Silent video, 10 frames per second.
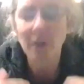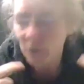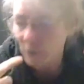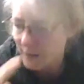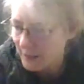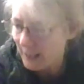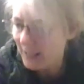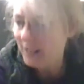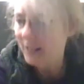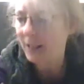and
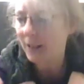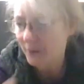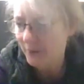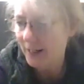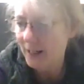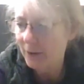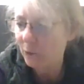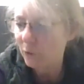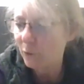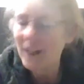reciting silent
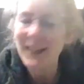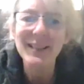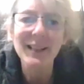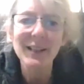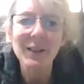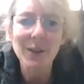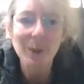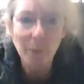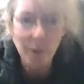phrases,